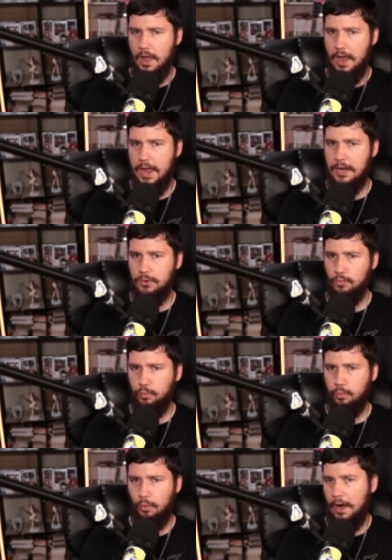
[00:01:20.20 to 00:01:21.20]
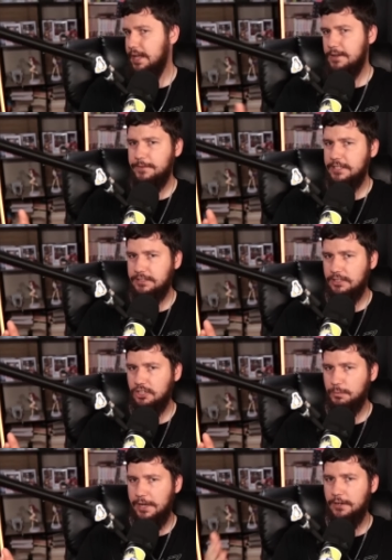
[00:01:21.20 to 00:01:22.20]
and why have they stuck
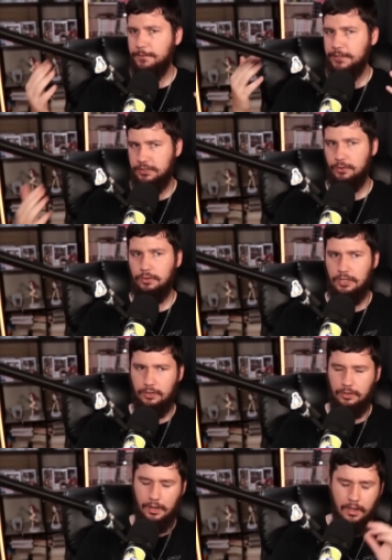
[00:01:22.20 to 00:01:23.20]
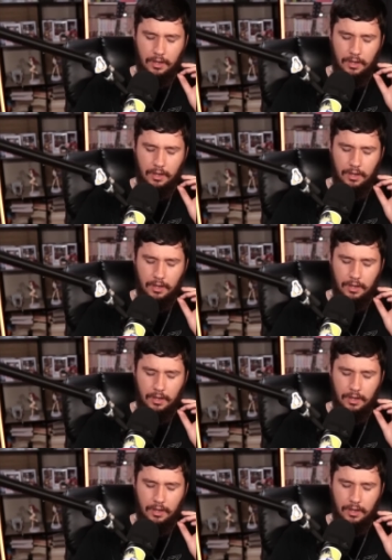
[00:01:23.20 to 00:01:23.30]
around for so long?